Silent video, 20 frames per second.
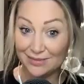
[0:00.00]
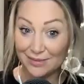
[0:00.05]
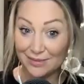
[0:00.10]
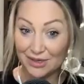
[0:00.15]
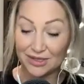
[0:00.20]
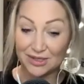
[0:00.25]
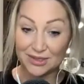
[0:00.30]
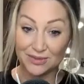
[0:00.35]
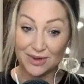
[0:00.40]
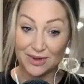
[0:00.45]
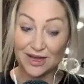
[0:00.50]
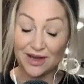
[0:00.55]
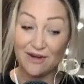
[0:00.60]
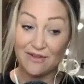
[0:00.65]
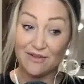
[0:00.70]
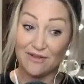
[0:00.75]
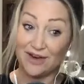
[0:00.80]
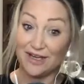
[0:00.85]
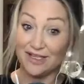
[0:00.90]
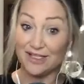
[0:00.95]
Because we are
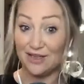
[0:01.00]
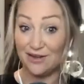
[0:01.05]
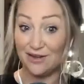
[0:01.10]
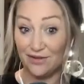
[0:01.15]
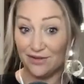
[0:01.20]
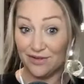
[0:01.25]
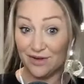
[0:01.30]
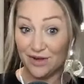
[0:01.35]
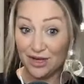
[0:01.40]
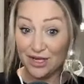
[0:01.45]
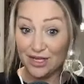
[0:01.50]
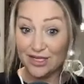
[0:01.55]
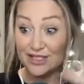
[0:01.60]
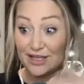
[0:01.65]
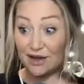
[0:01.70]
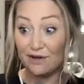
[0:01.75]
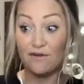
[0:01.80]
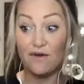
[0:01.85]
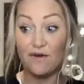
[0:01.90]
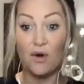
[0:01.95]
very
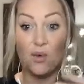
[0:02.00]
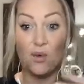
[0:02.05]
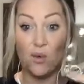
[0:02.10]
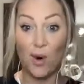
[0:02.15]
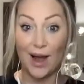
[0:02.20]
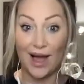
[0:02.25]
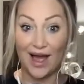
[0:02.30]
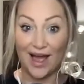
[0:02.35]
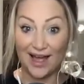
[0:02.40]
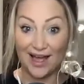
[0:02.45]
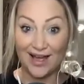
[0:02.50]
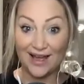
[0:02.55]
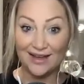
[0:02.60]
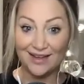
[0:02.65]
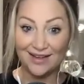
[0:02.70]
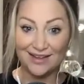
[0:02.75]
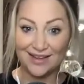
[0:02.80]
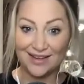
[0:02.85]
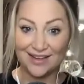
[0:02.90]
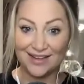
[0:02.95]
self-aware
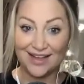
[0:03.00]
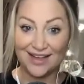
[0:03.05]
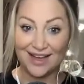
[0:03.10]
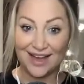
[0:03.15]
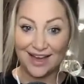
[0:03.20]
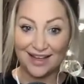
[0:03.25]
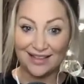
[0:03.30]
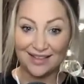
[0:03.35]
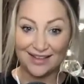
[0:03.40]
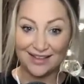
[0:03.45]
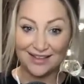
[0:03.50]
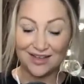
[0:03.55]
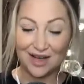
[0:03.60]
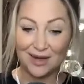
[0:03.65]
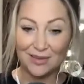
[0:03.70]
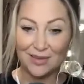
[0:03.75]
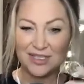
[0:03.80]
at that time.